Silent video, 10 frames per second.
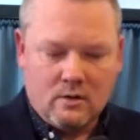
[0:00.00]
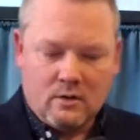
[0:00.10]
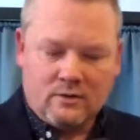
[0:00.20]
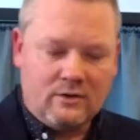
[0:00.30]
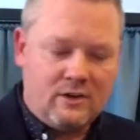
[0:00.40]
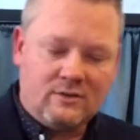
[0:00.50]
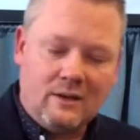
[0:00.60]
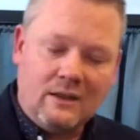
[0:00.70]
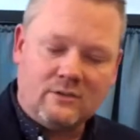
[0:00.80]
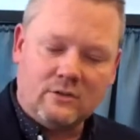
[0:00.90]
See, this
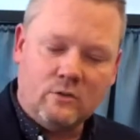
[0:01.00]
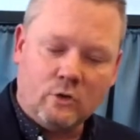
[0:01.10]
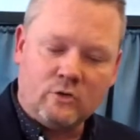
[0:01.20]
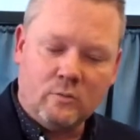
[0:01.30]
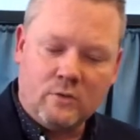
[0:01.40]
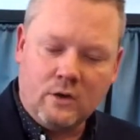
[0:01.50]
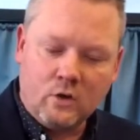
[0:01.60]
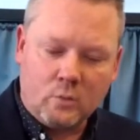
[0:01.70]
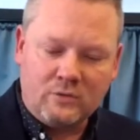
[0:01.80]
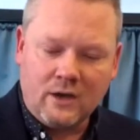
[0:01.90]
list is not something
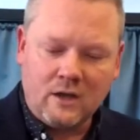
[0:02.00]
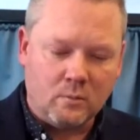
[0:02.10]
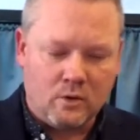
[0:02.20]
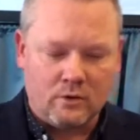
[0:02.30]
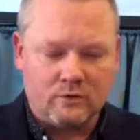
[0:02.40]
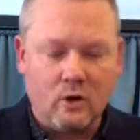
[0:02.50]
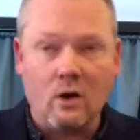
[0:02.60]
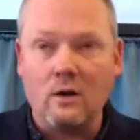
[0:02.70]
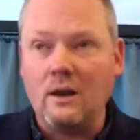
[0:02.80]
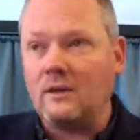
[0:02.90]
unobtainable. It's not
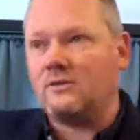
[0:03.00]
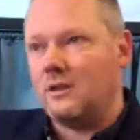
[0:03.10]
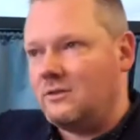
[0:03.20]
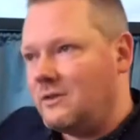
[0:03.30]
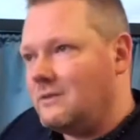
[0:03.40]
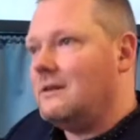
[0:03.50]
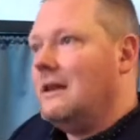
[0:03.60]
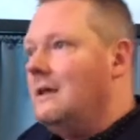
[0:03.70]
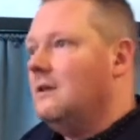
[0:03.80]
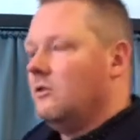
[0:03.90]
a list that sets
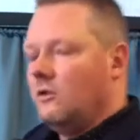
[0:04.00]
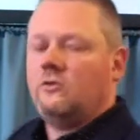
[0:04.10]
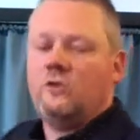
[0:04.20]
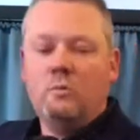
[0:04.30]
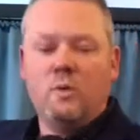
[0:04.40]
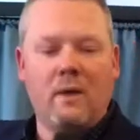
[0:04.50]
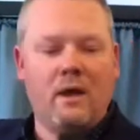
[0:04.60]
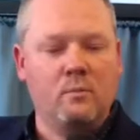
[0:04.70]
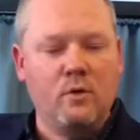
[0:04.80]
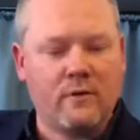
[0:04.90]
leaders as supermen
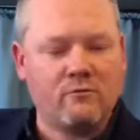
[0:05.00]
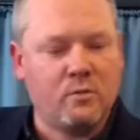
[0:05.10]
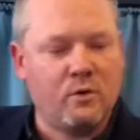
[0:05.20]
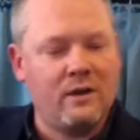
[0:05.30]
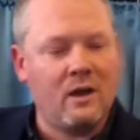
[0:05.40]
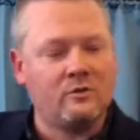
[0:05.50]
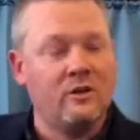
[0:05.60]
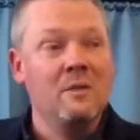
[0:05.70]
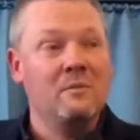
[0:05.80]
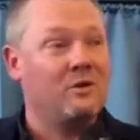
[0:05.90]
above everybody else,
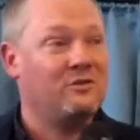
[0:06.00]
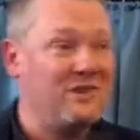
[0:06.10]
because